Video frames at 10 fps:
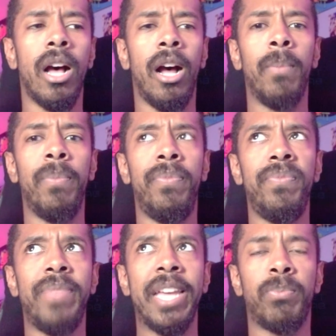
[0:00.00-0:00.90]
Um,
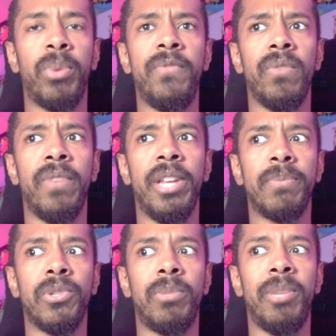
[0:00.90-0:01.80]
that preview
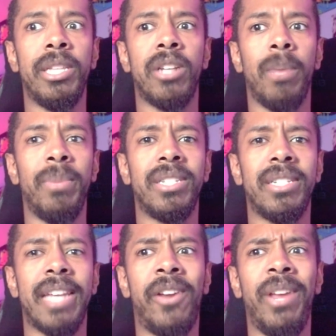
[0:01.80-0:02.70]
event is supposed to be this coming
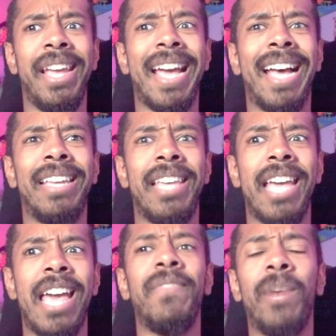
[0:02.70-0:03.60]
Saturday. I,
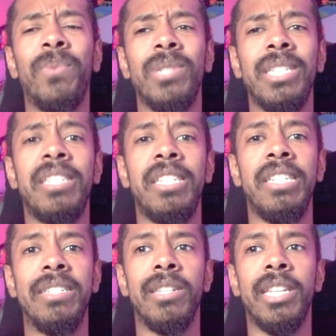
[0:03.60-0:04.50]
they have not released
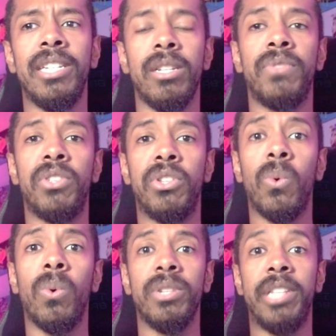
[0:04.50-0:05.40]
the list of
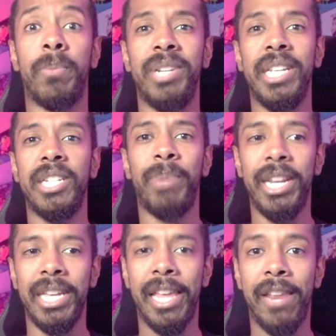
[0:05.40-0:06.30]
stores that are
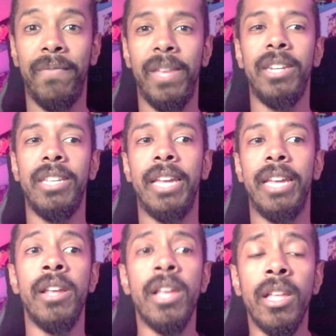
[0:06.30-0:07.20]
participating in that event
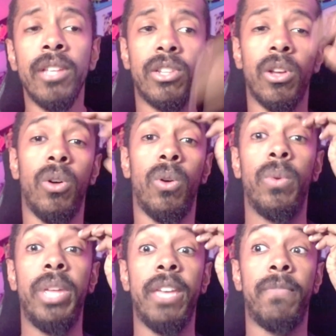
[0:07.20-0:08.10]
yet.
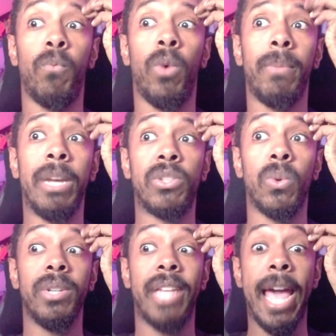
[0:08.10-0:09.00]
So if one of my
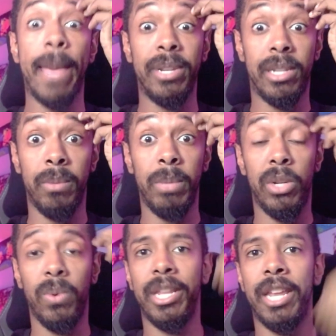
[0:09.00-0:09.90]
stores happens to
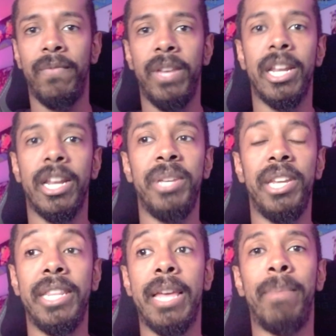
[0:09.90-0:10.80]
be doing that event, I'll
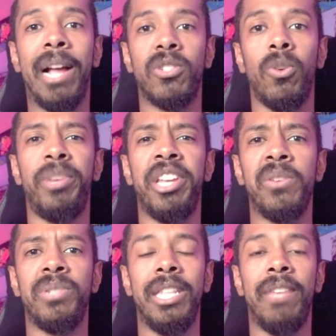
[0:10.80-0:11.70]
be getting that box
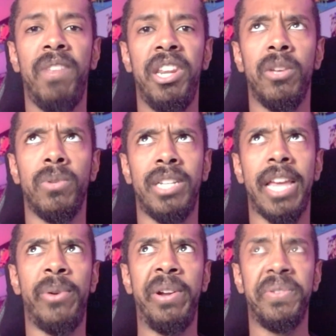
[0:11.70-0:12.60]
opening. You'll see that video
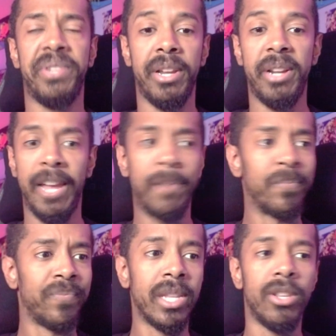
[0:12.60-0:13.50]
Saturday or Sunday.
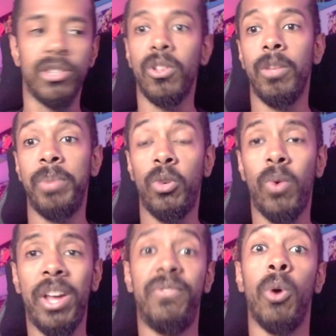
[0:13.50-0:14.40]
So there'll be
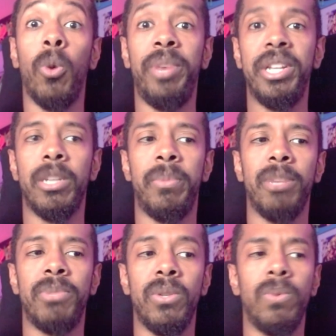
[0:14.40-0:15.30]
quite a few openings
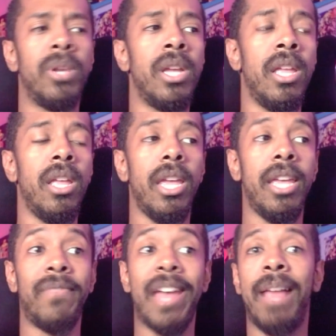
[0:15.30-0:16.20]
coming up soon.
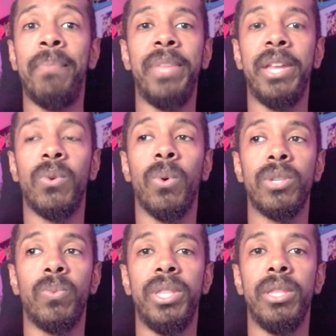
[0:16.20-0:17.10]
If not, then of
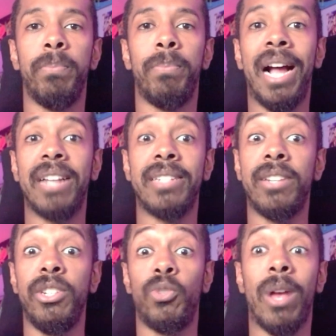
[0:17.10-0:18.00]
course, when the box
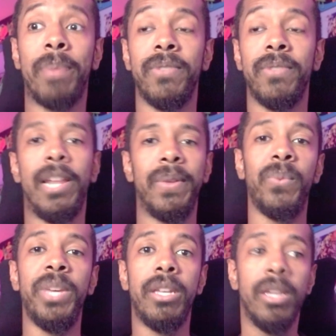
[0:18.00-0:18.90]
actually drops the
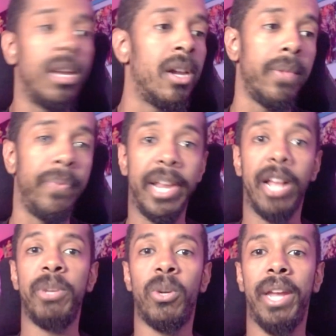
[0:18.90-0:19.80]
following week,
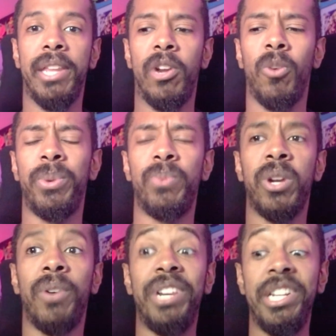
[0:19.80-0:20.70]
then I'll be cracking it
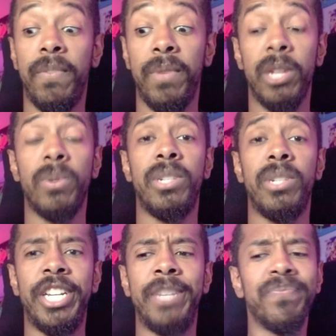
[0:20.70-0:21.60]
open. We already did it for the
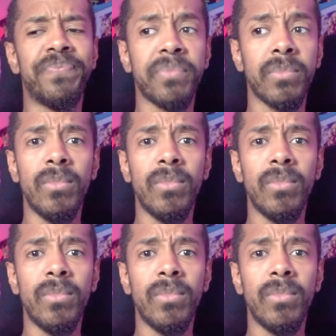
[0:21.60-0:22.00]
OCG.